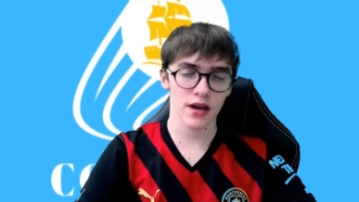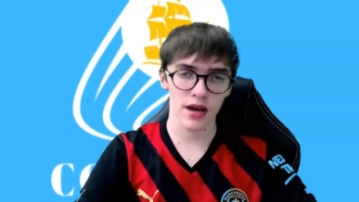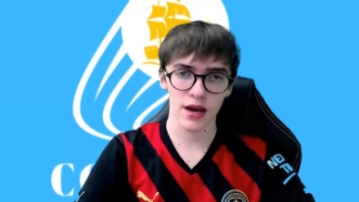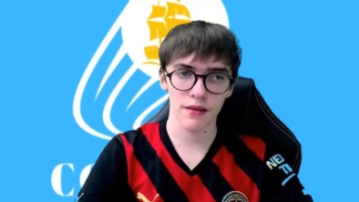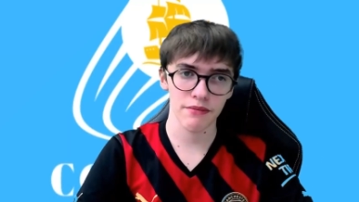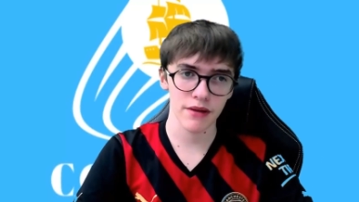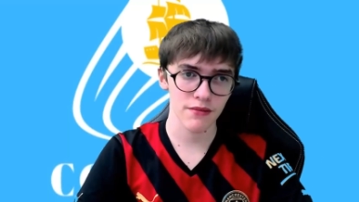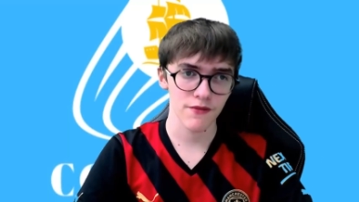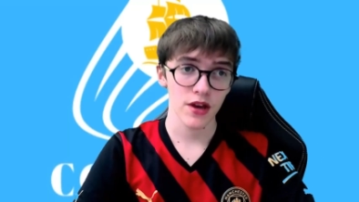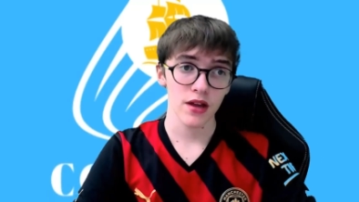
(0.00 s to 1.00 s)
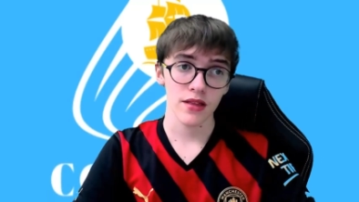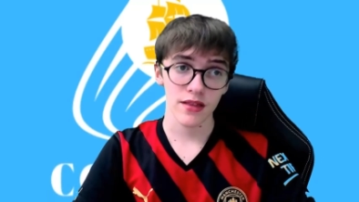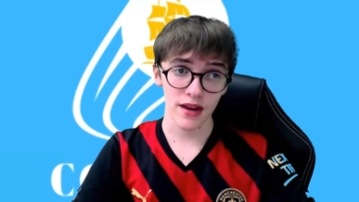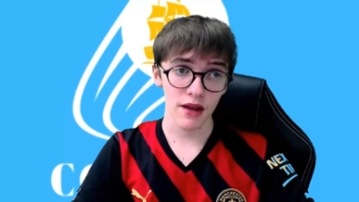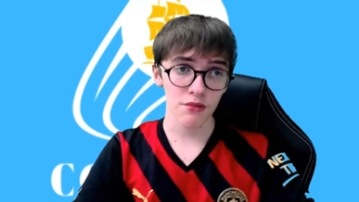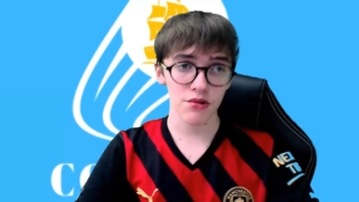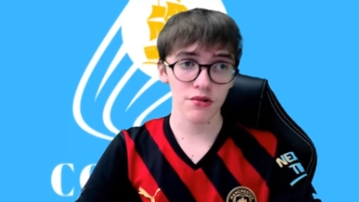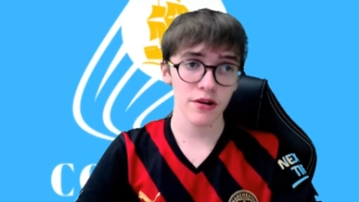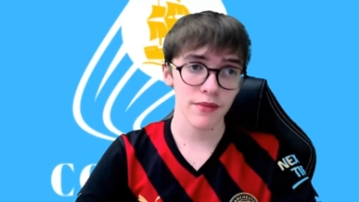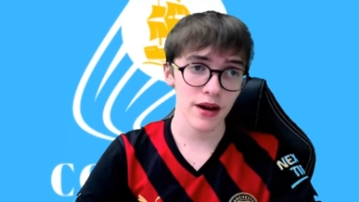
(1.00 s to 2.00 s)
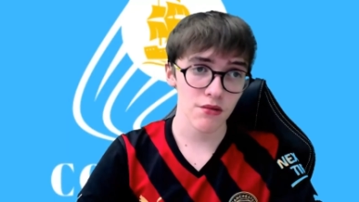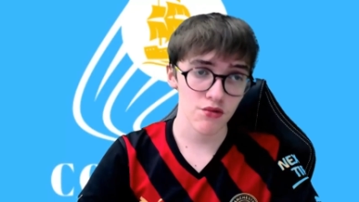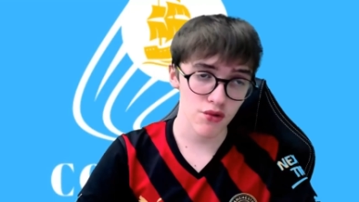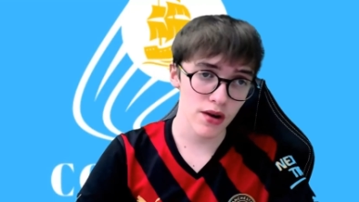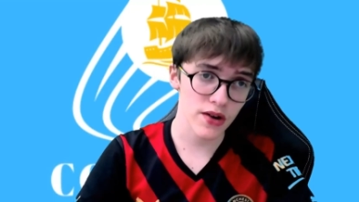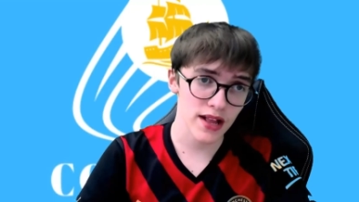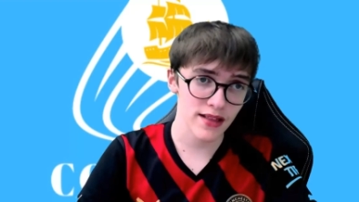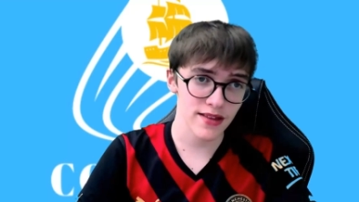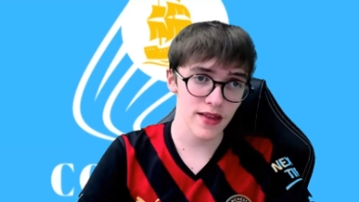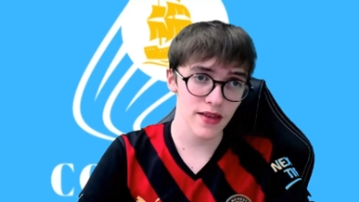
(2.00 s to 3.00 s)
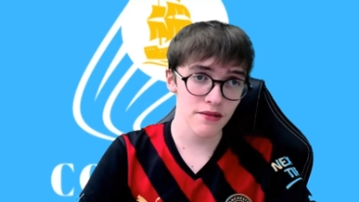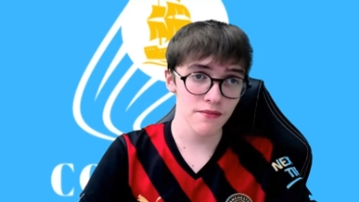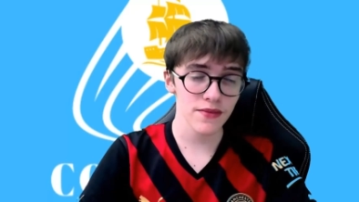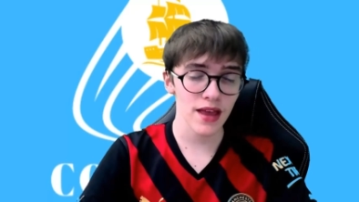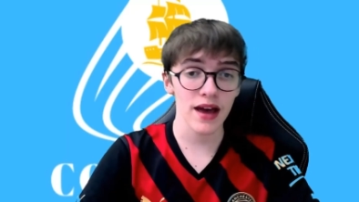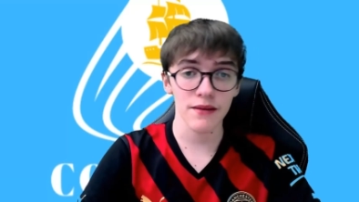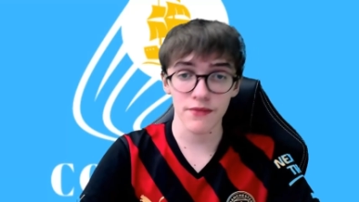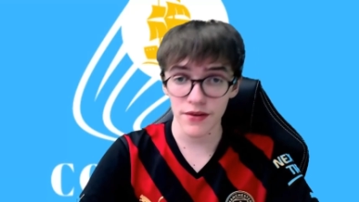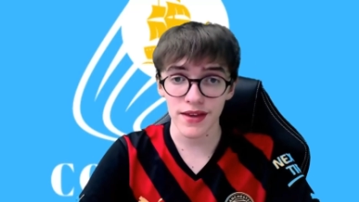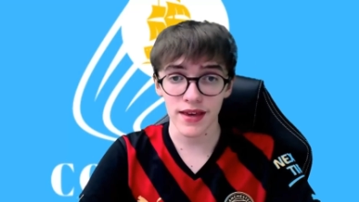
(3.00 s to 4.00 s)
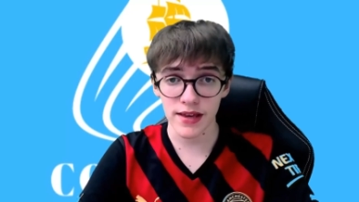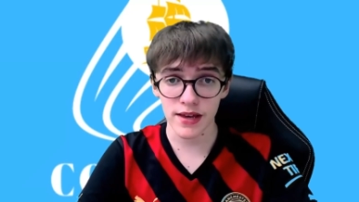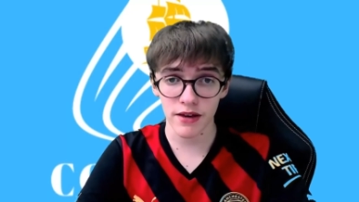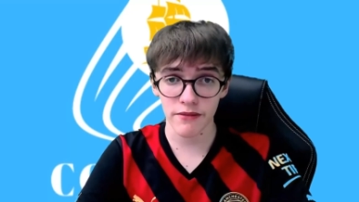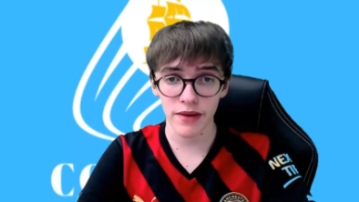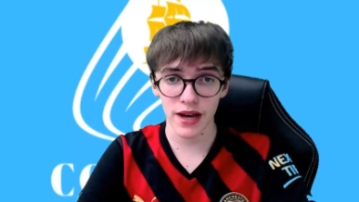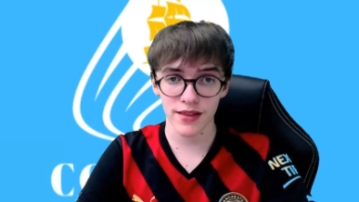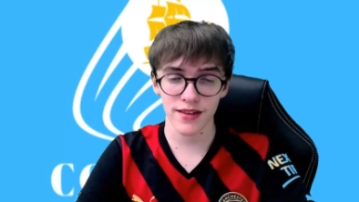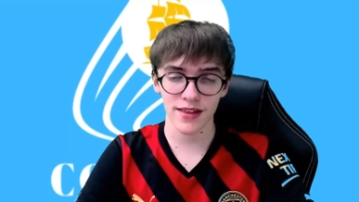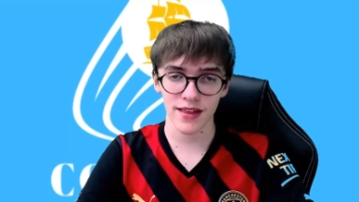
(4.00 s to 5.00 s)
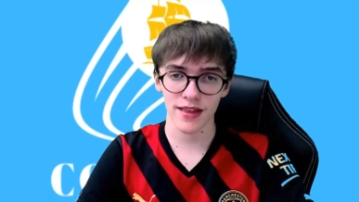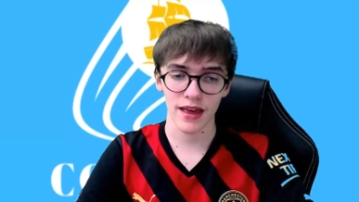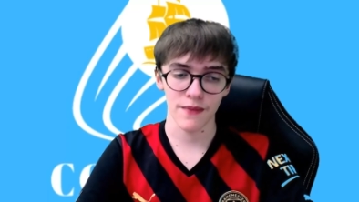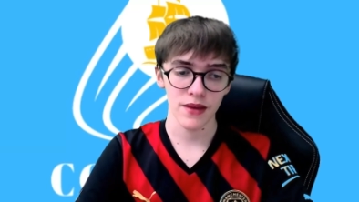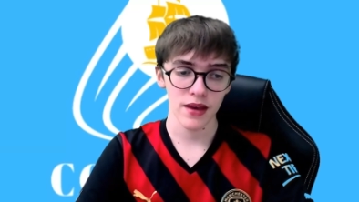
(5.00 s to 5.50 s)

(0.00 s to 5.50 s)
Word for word: Um, but today we're talking about Joao Cancelo and whether he can come back to City.